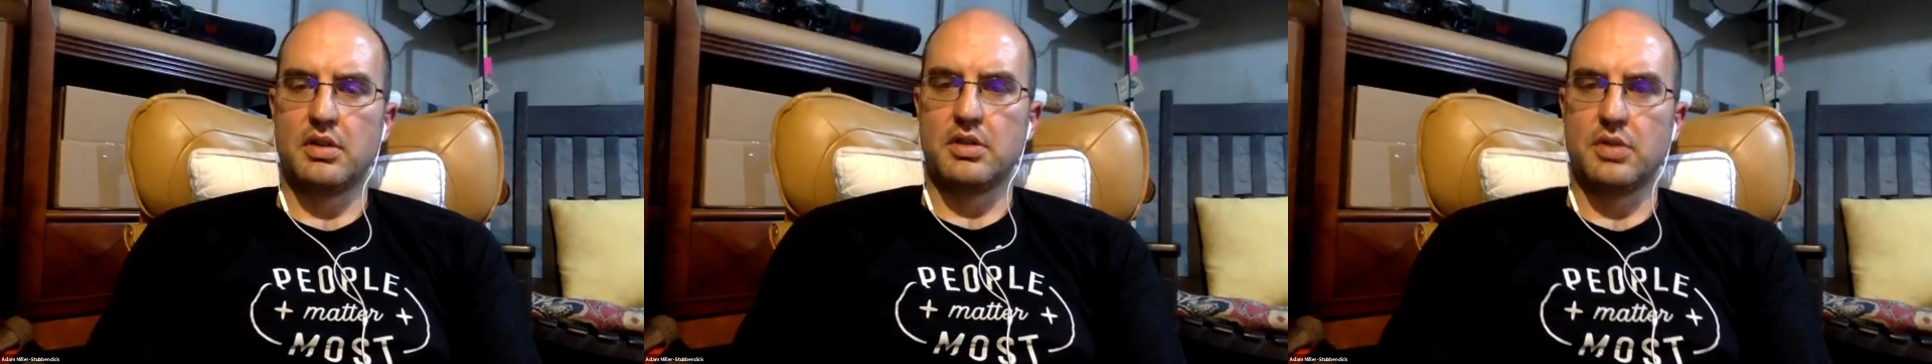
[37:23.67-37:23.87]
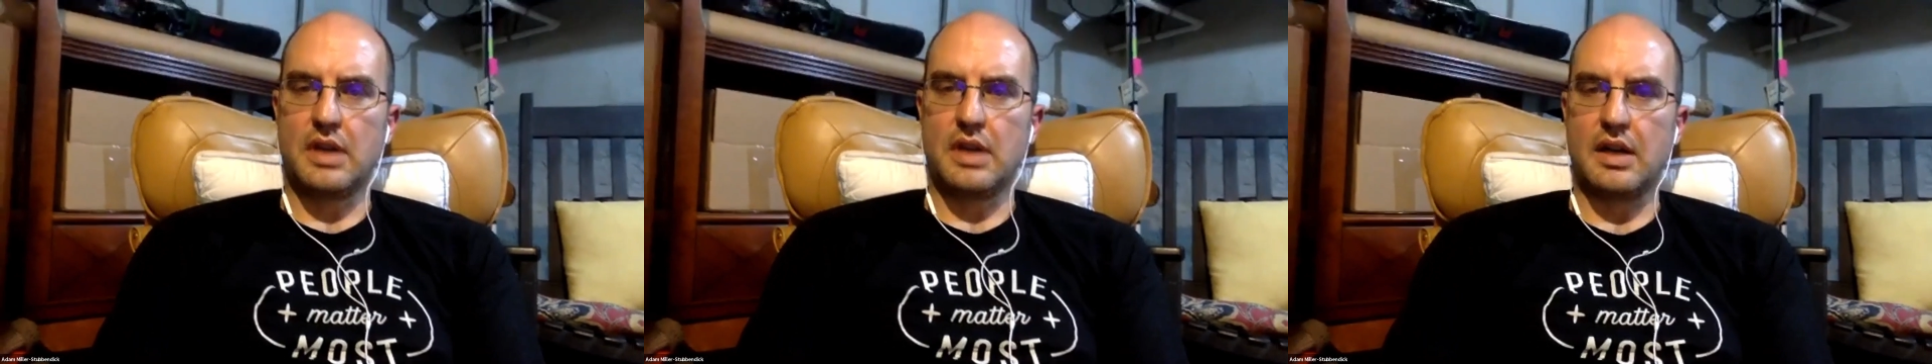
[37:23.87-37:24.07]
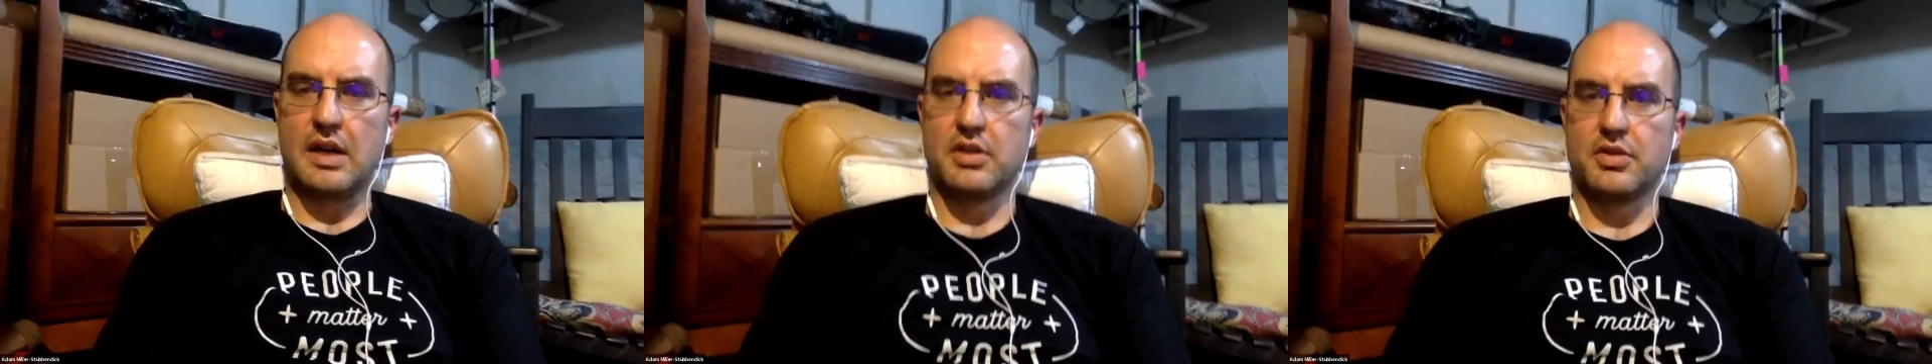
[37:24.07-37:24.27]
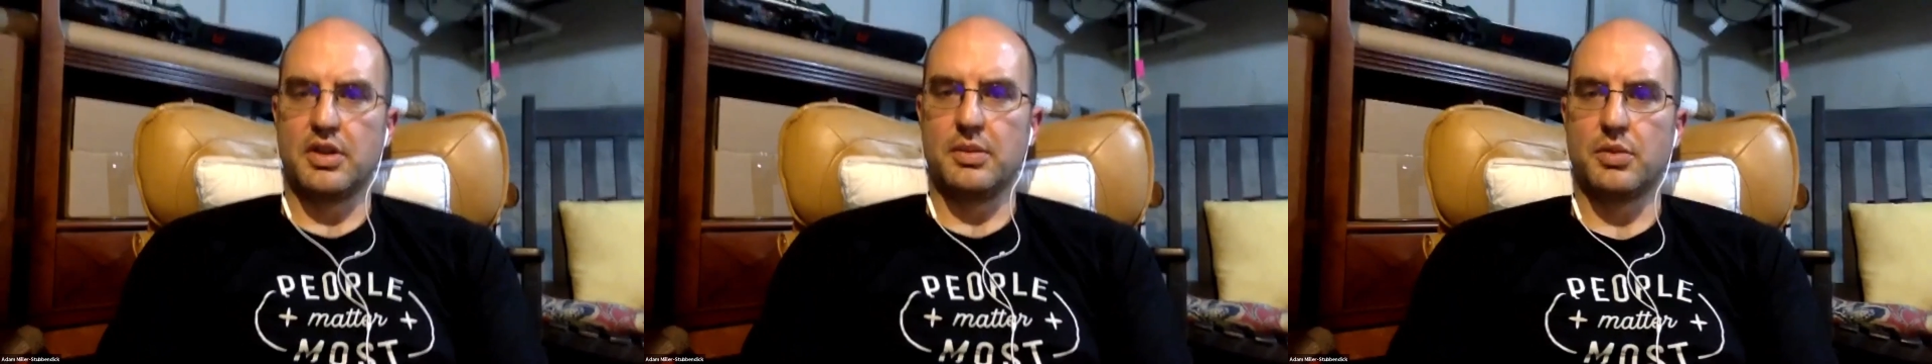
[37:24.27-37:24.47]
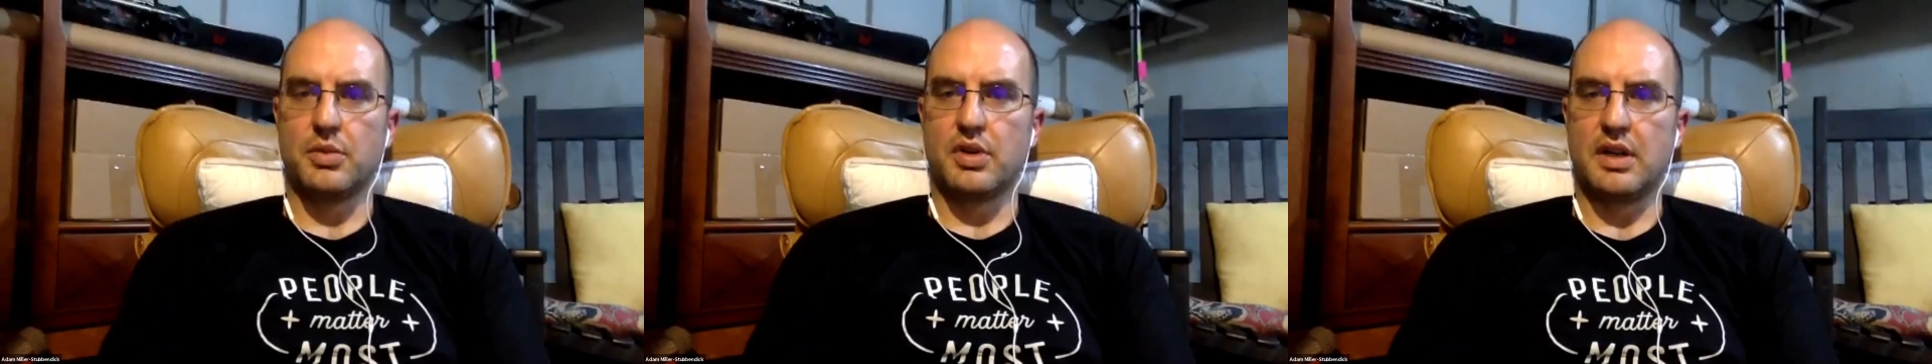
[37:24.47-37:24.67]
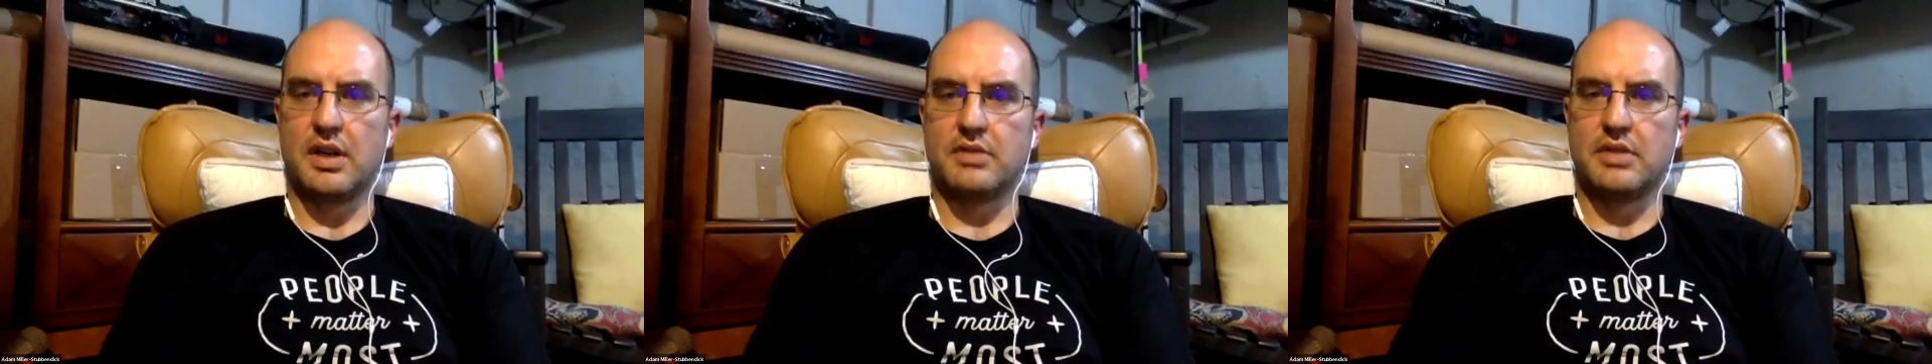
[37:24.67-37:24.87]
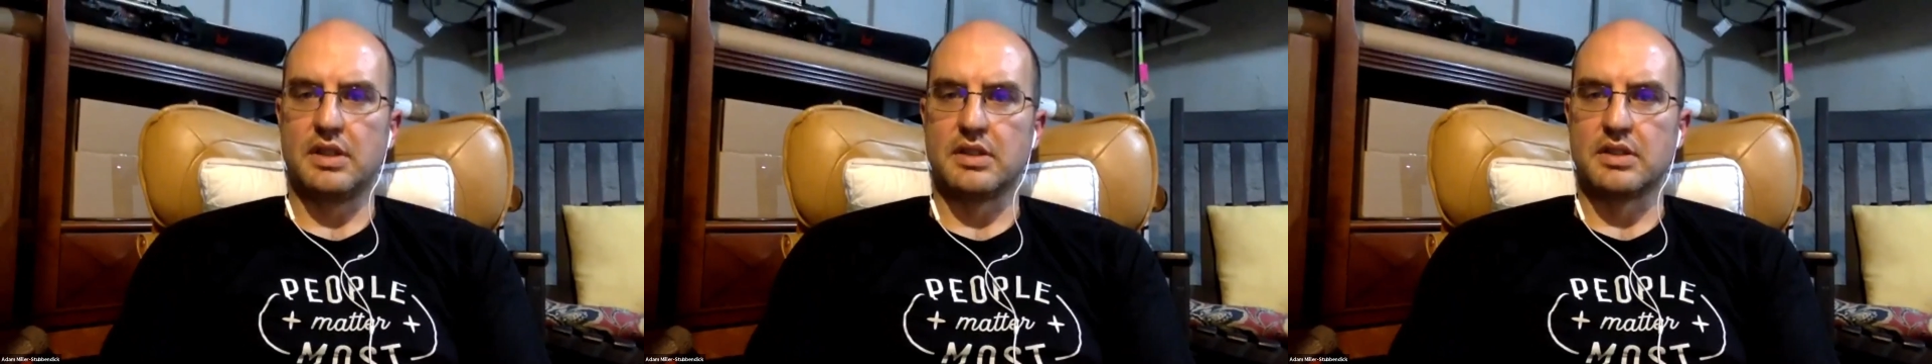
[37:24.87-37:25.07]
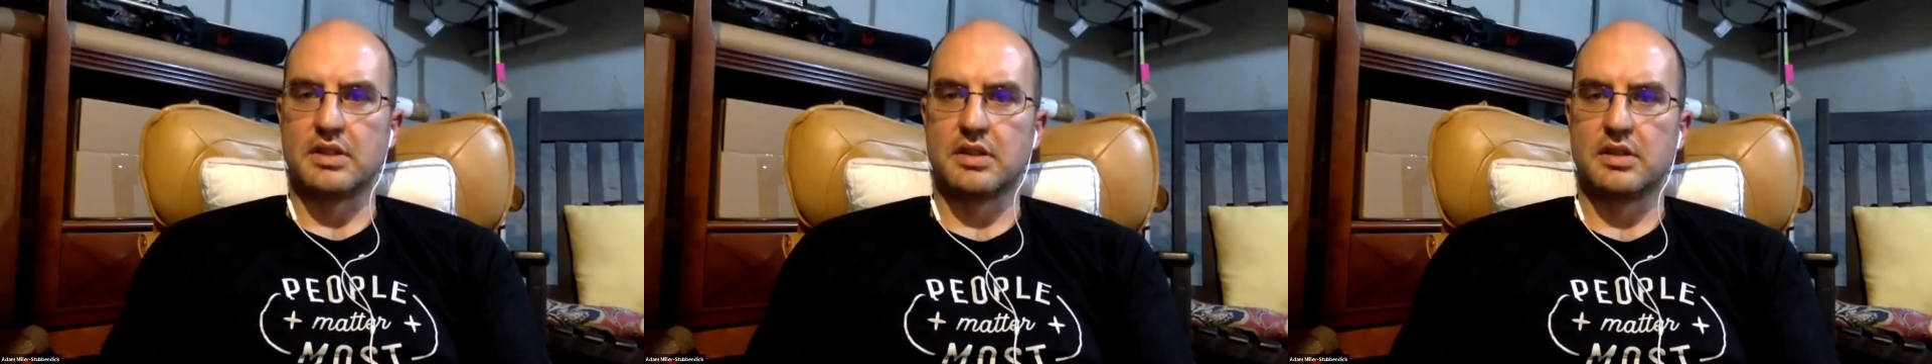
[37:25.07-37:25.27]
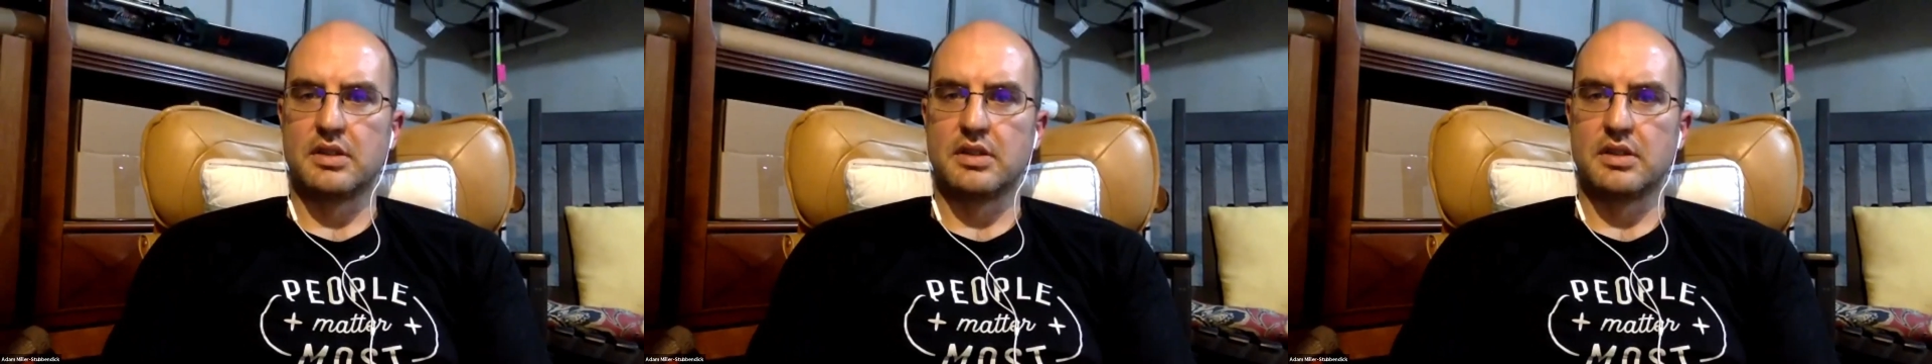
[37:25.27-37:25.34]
to a higher degree more at risk.